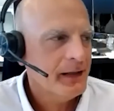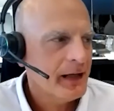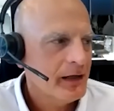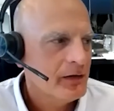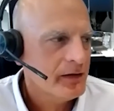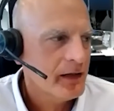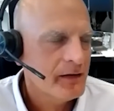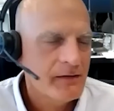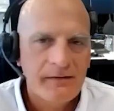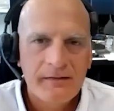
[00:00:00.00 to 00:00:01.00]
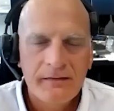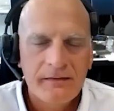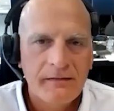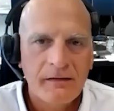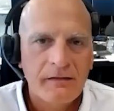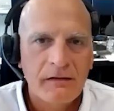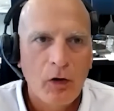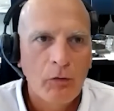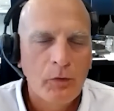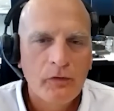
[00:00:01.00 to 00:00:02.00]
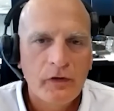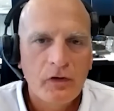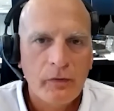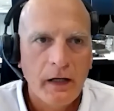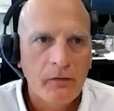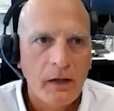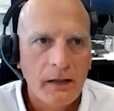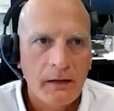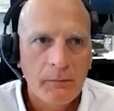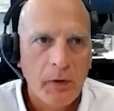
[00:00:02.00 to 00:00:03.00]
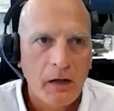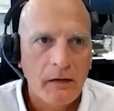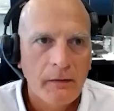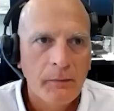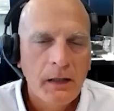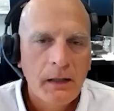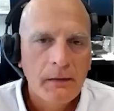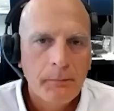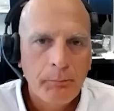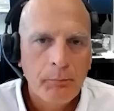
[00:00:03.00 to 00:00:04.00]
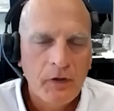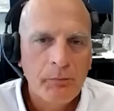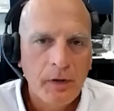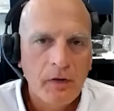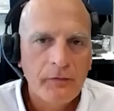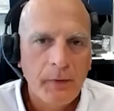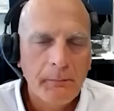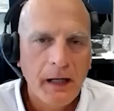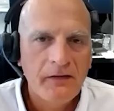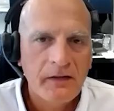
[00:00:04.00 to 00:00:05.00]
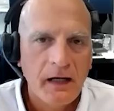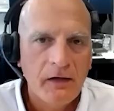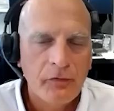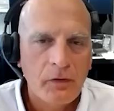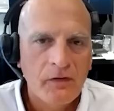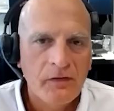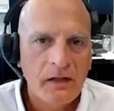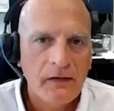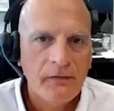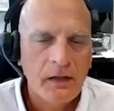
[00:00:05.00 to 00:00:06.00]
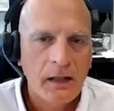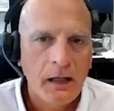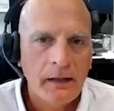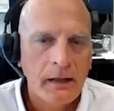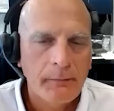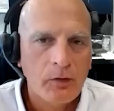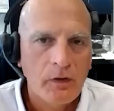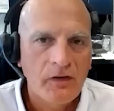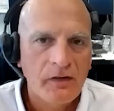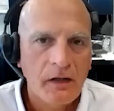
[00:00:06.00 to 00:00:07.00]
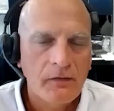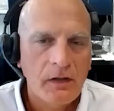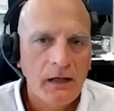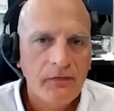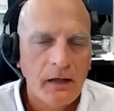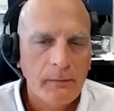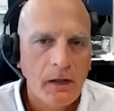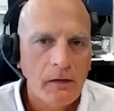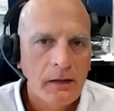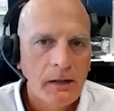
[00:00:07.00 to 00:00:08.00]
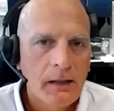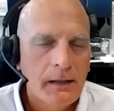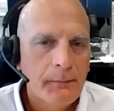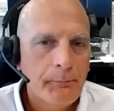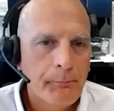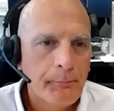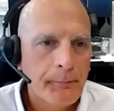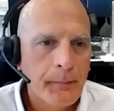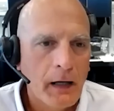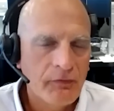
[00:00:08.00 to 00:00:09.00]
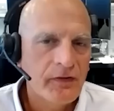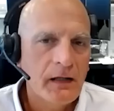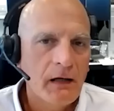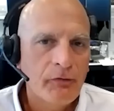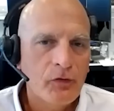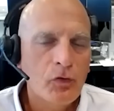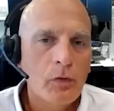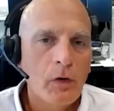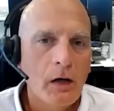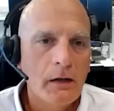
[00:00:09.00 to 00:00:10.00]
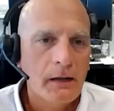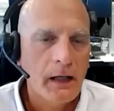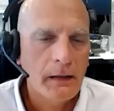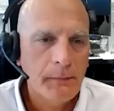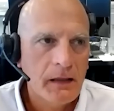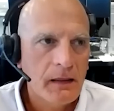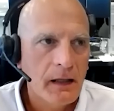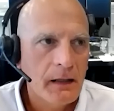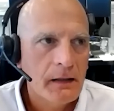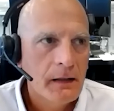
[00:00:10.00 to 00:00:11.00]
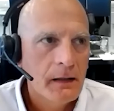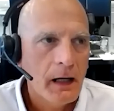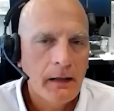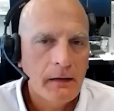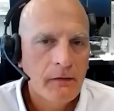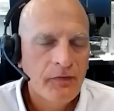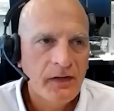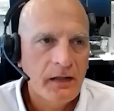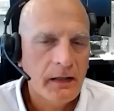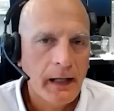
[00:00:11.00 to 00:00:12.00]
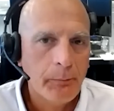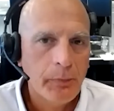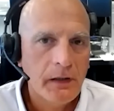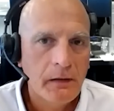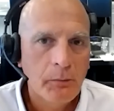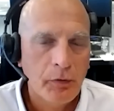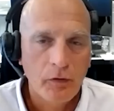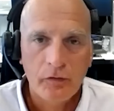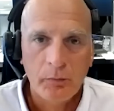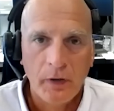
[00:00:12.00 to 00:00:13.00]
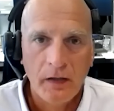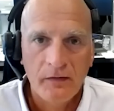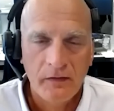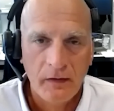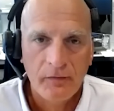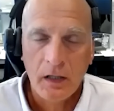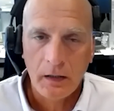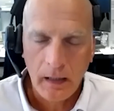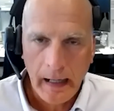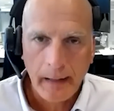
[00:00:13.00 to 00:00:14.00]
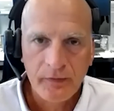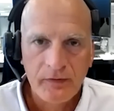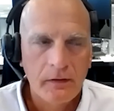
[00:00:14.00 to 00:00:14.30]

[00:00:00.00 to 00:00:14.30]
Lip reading: And I look at this is a slow moving train wreck, and part of what builds my base case for a significant economic reset of a lifetime. Now, I've said that for too long. I admit that. You've seen it happening in producer prices. They've collapsed.